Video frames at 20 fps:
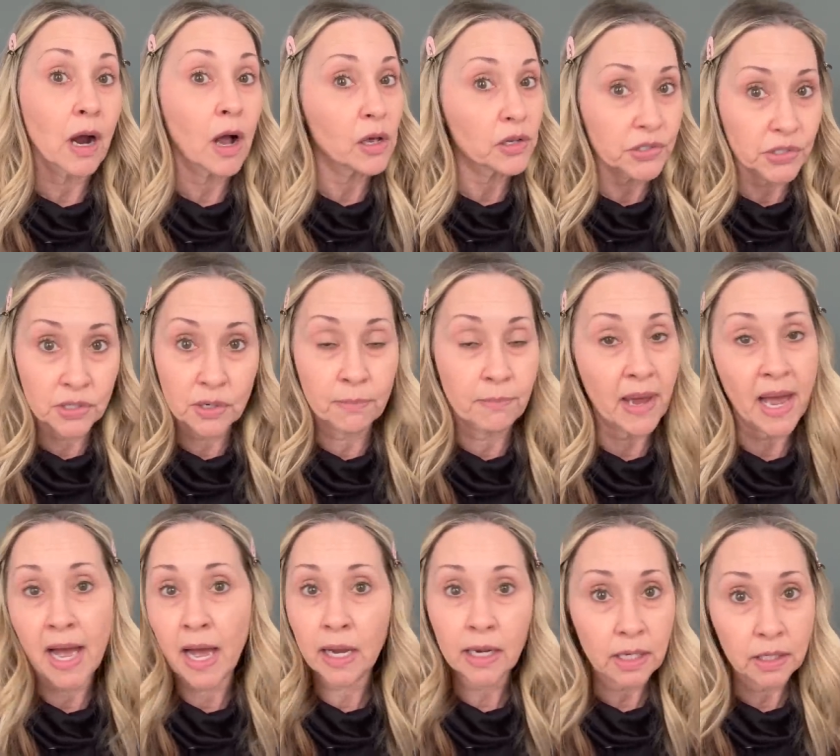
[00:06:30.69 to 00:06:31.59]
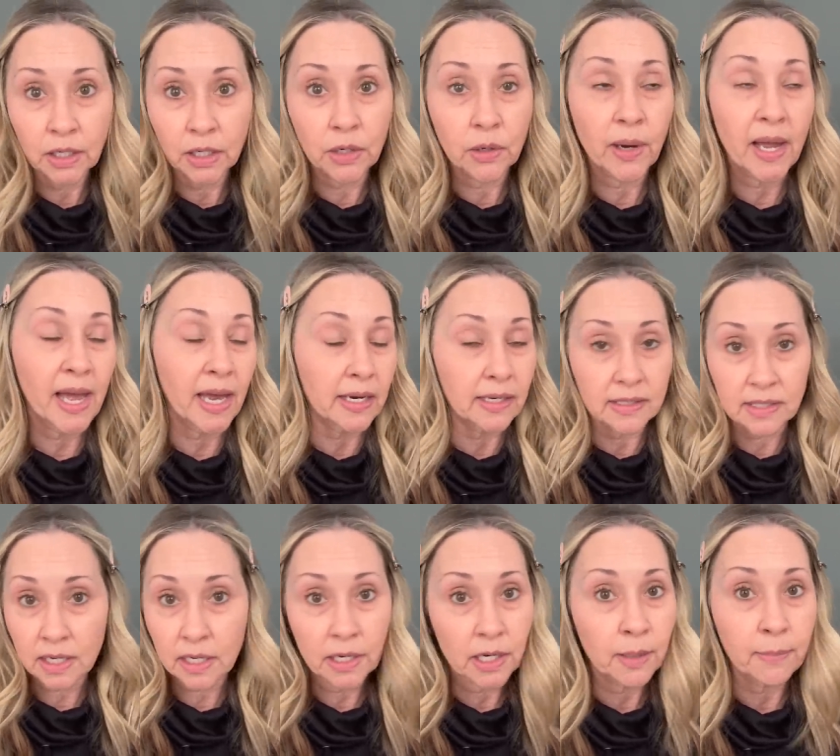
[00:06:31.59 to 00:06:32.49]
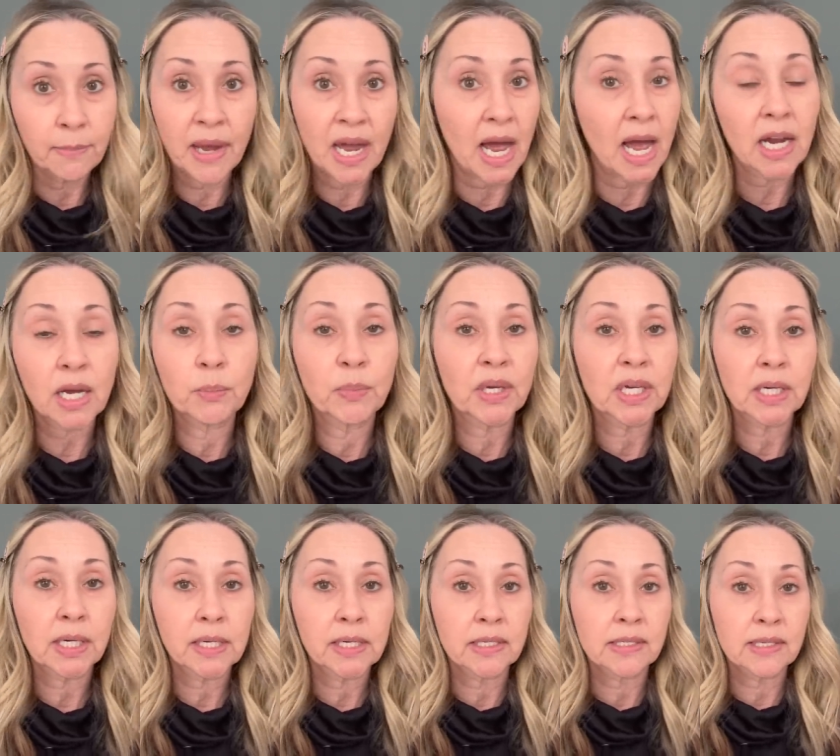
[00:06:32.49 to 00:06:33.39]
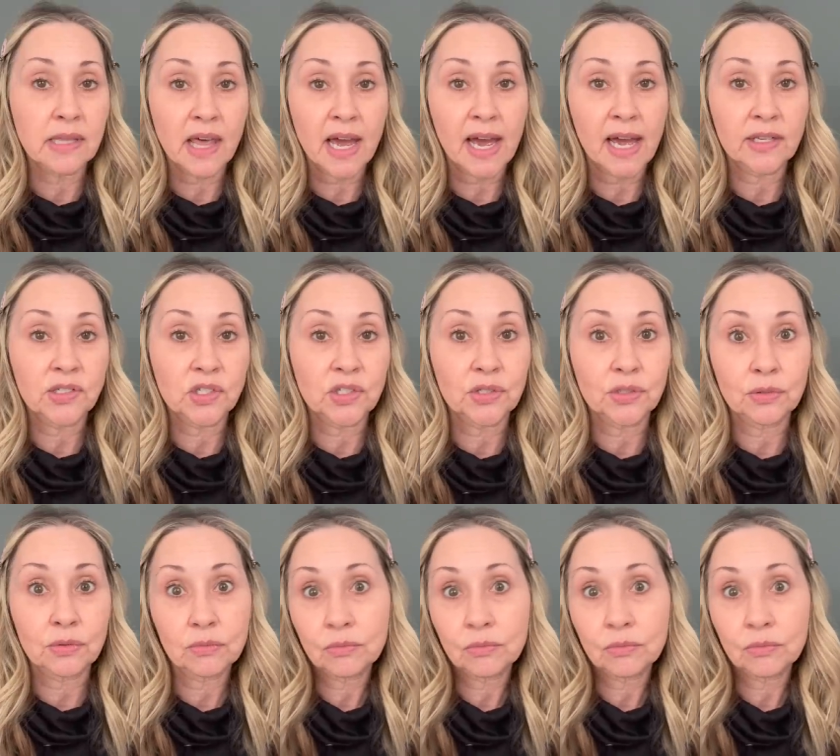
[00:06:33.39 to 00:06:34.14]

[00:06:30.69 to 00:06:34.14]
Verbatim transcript: Also MAC, you know, I had a ton of MAC because that's